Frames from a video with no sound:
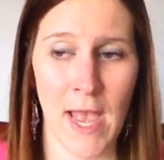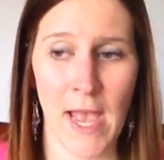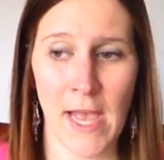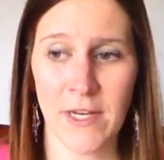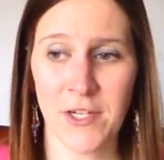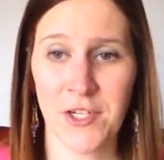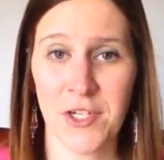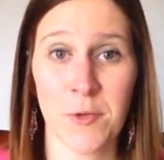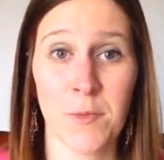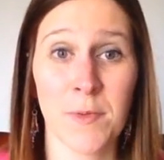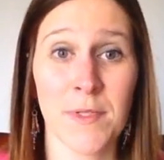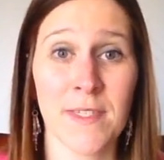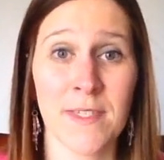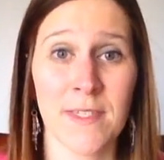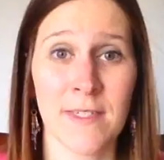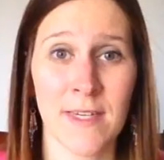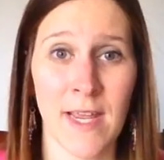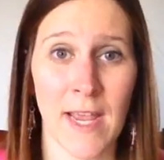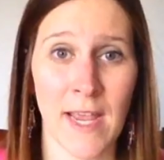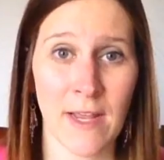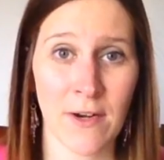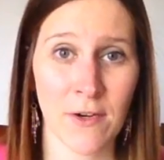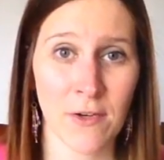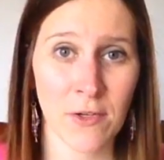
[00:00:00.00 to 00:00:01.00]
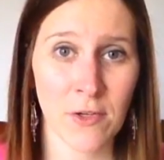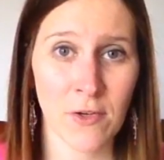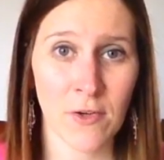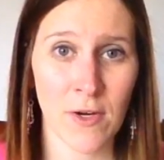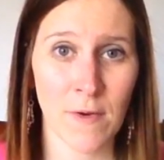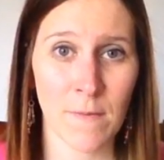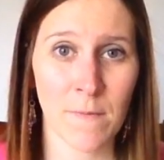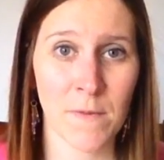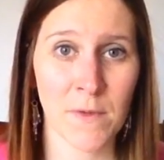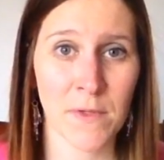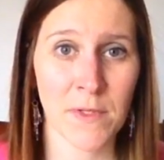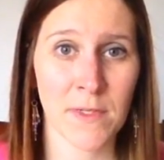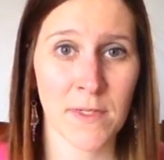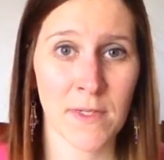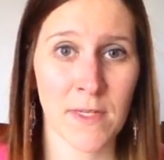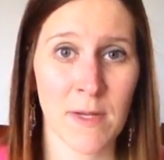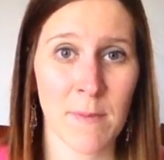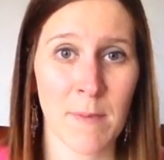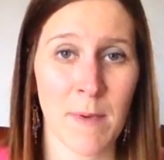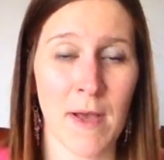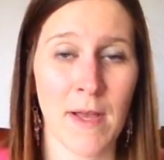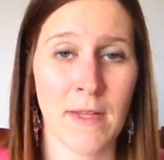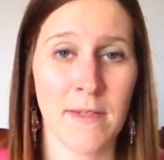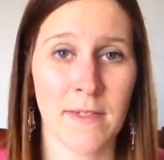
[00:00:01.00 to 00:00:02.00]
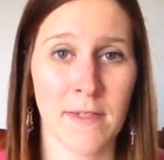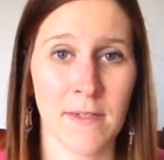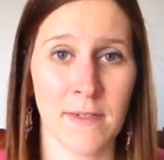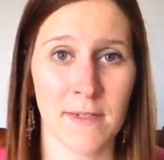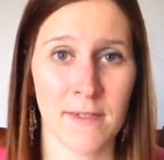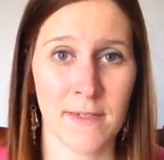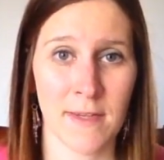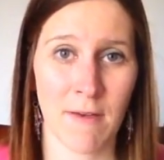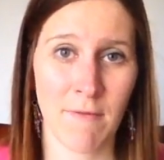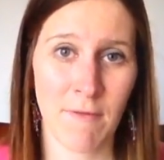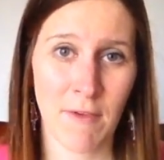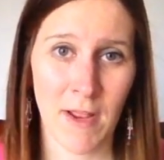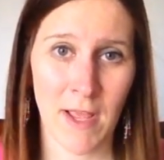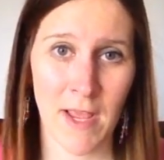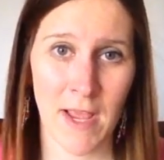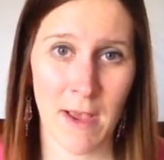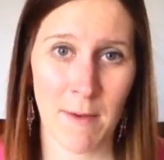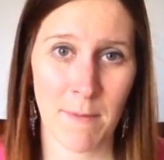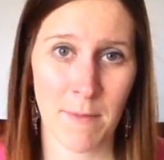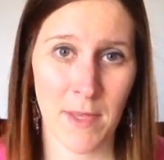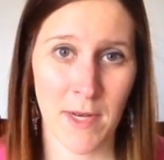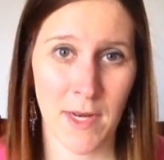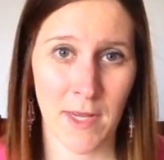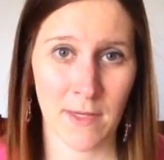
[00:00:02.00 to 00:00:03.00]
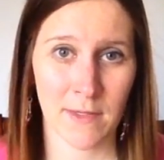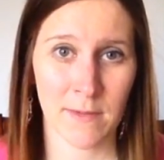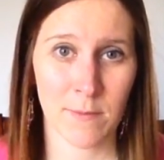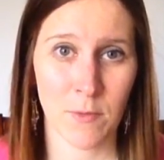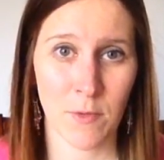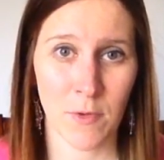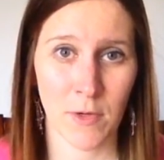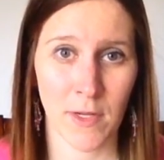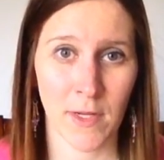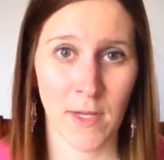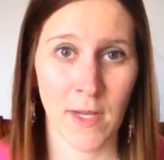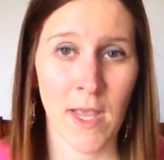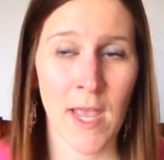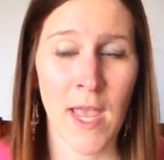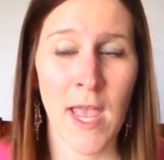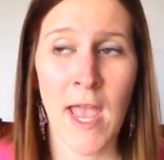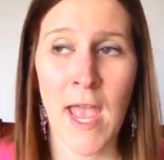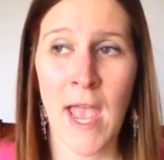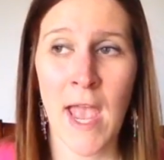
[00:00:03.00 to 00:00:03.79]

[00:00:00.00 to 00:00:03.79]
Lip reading: And she would stay in her crib for sleep until 7 a.m. the next morning.